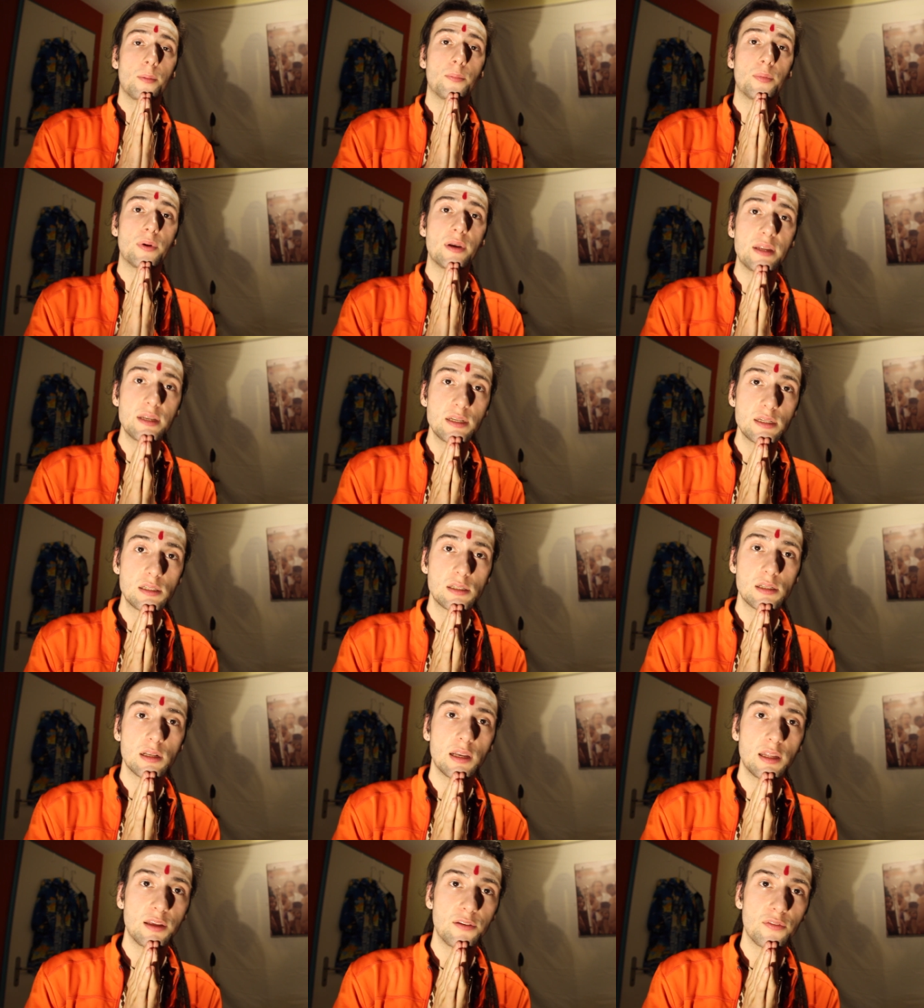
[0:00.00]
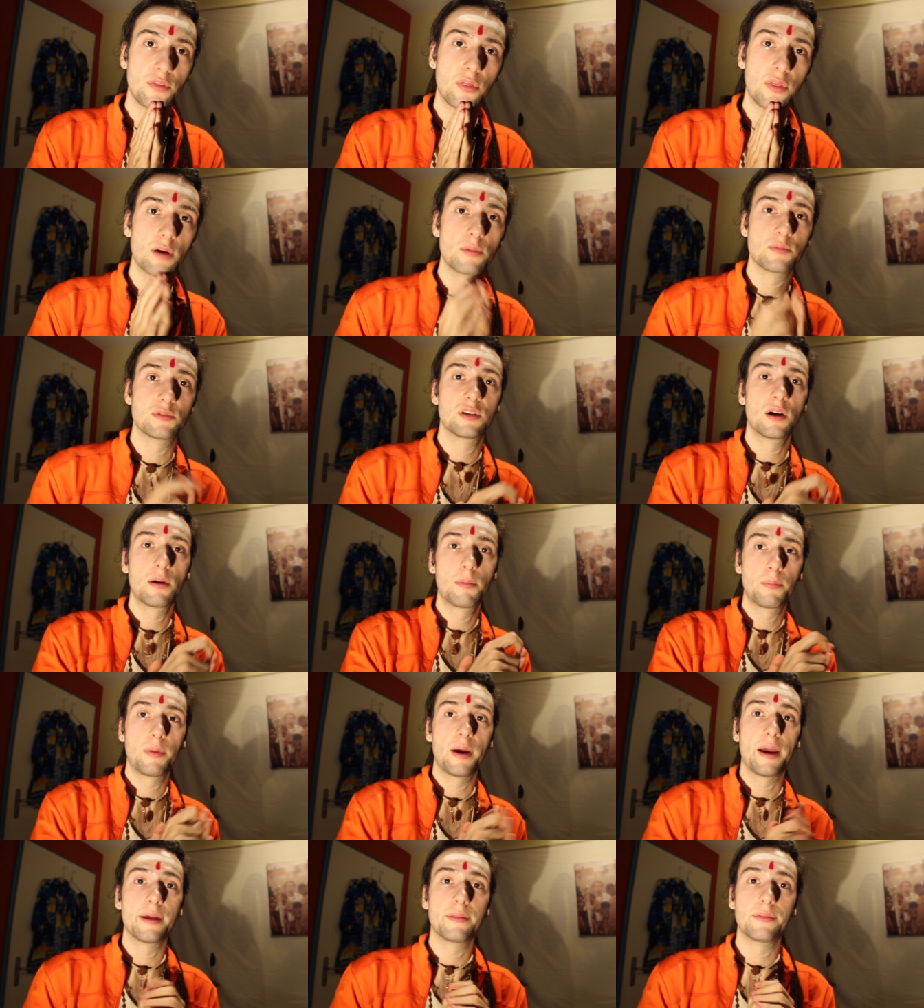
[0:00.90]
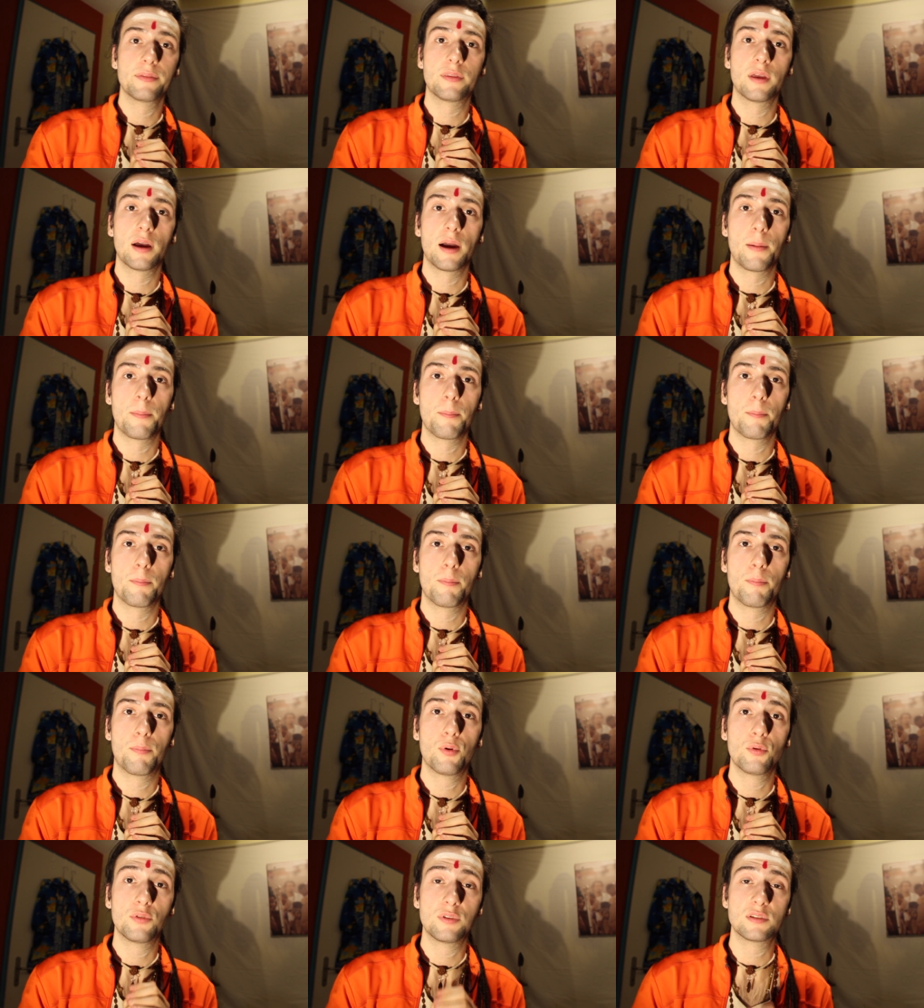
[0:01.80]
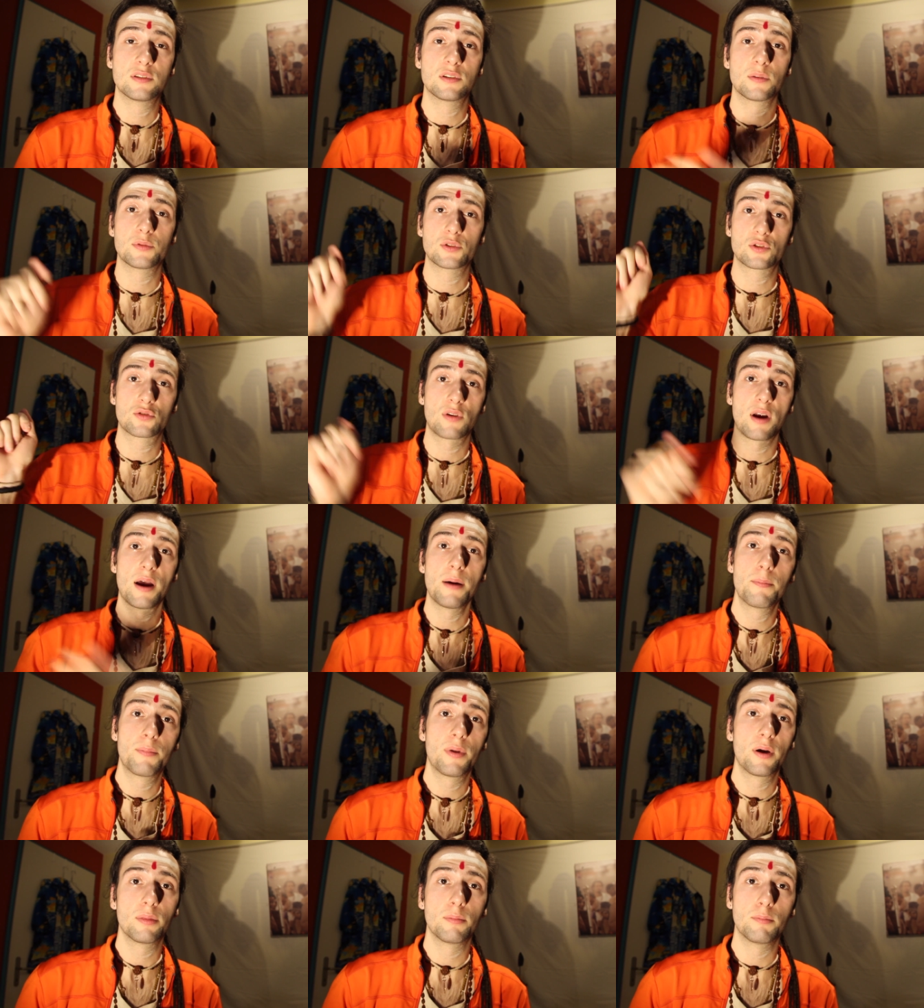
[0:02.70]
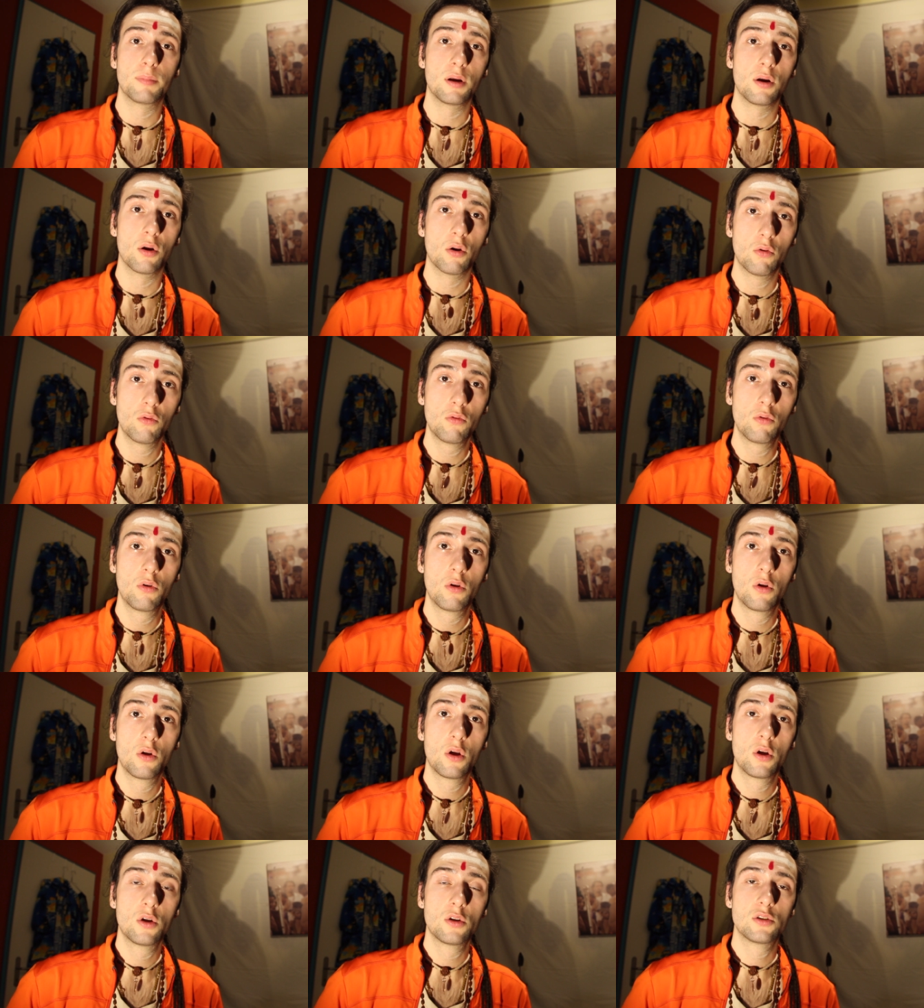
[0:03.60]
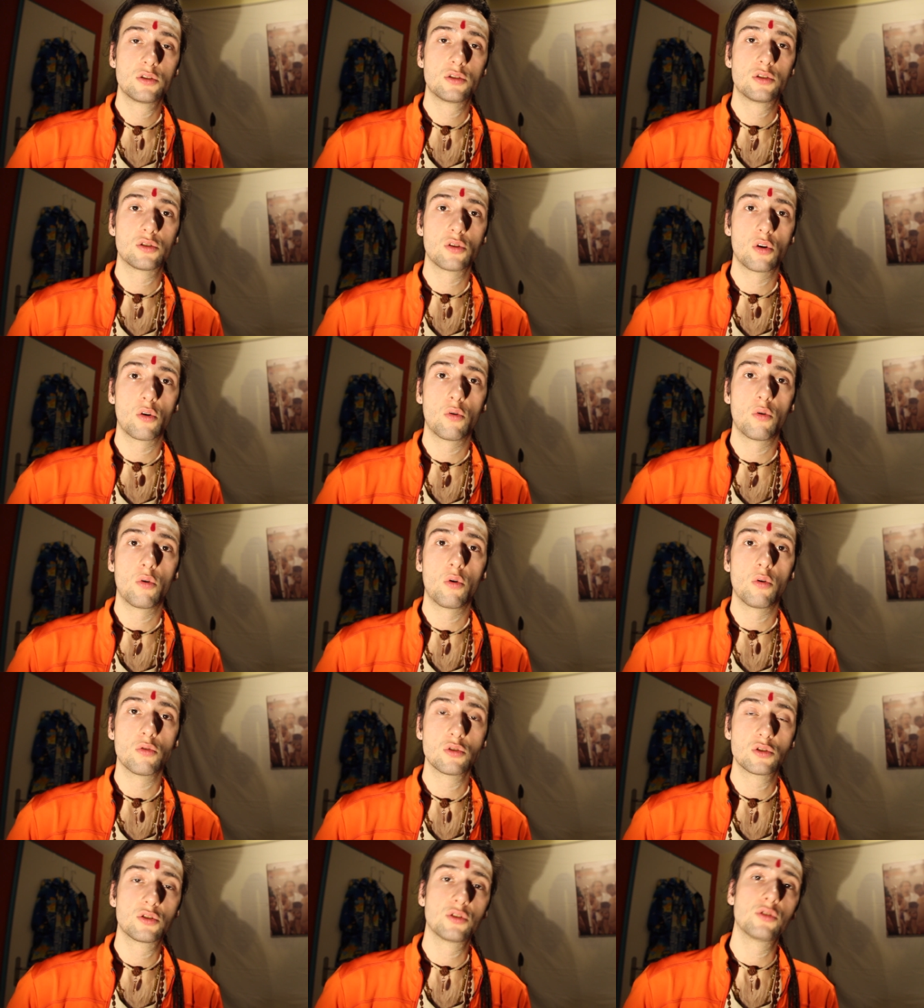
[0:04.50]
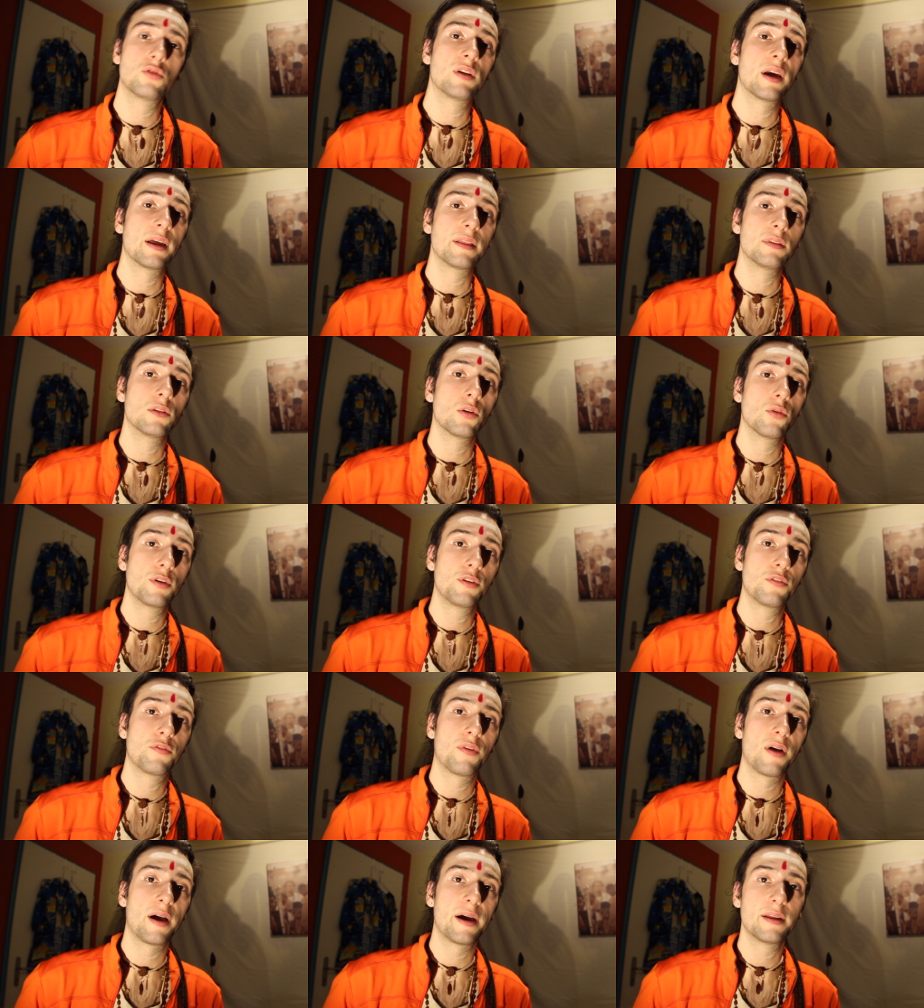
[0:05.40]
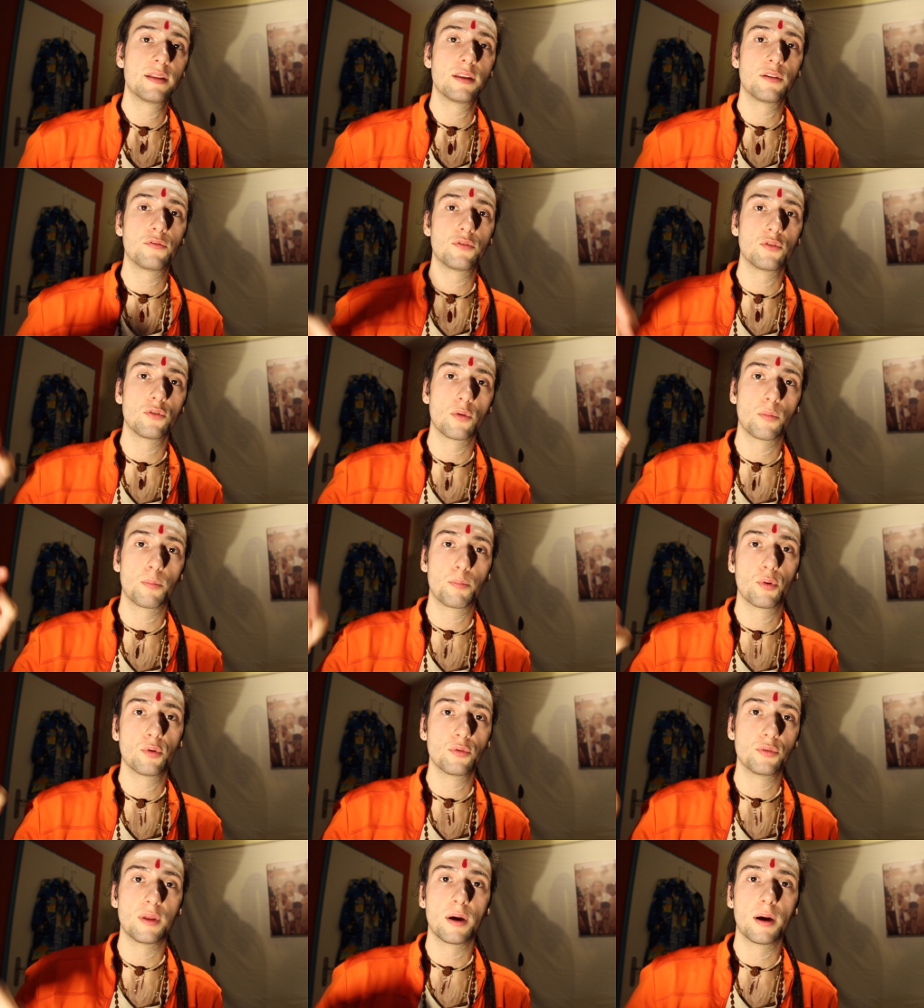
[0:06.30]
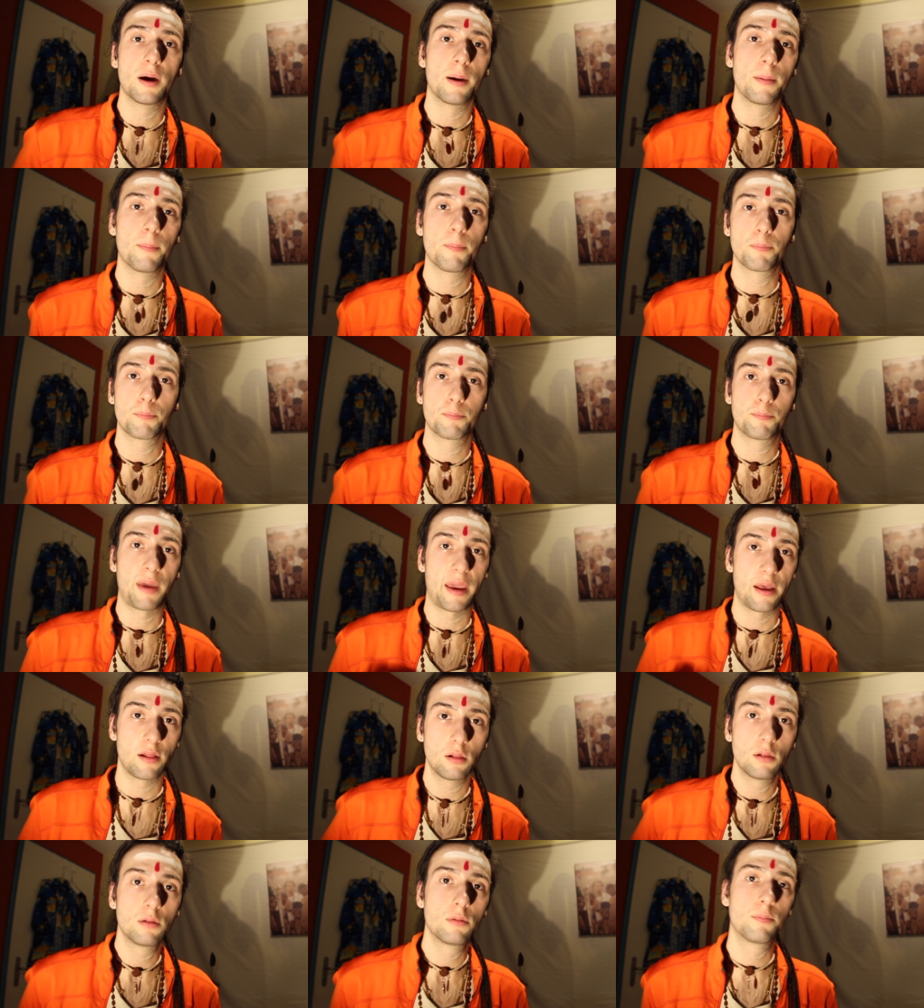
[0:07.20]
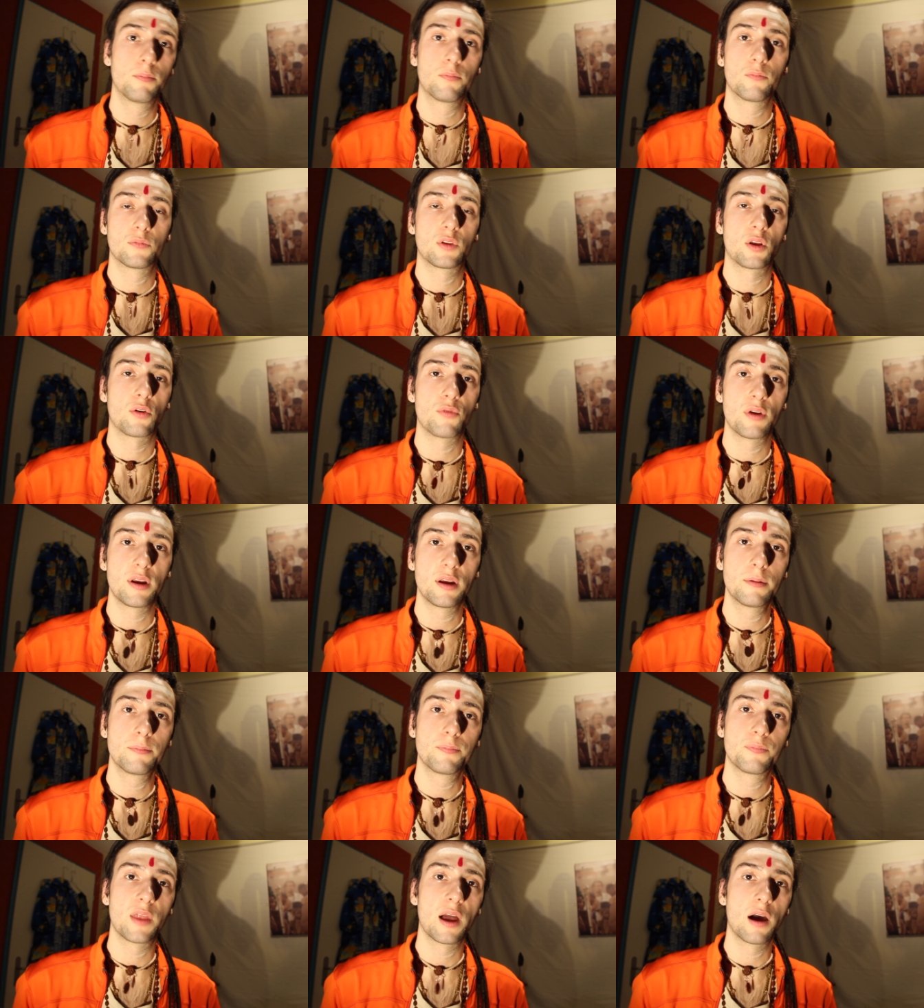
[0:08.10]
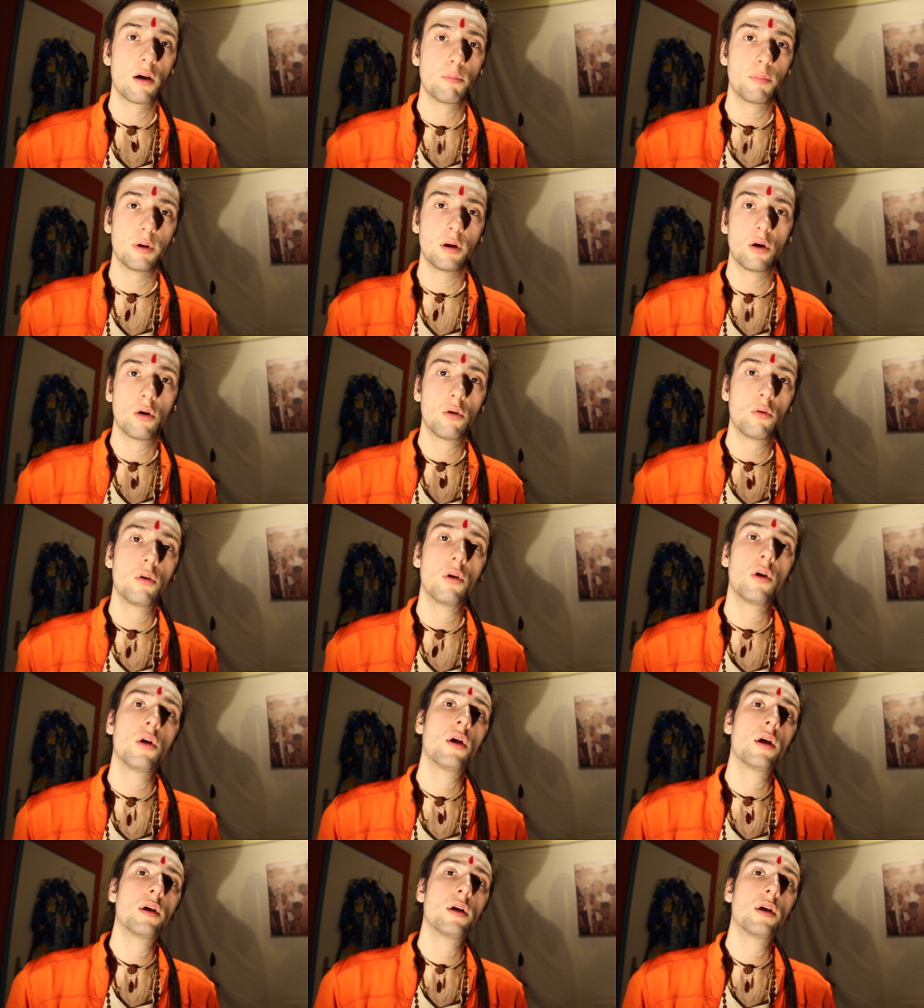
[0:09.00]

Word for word: Please leave a thumbs up and um, put the subscribe button below so also you get notified if you put the bell the ring down below